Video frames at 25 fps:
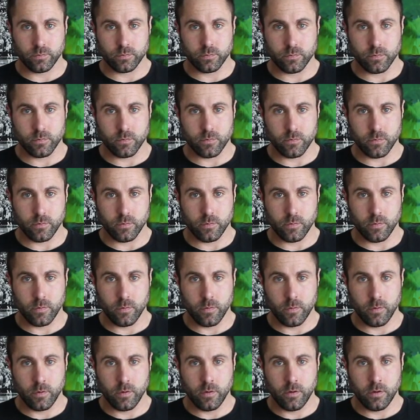
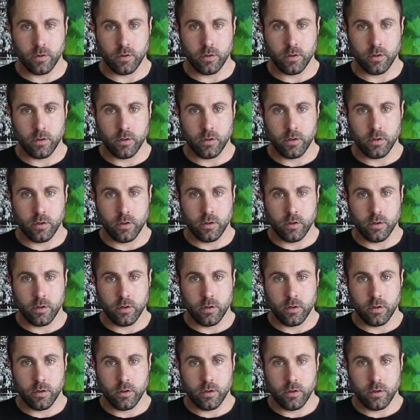(no one is talking)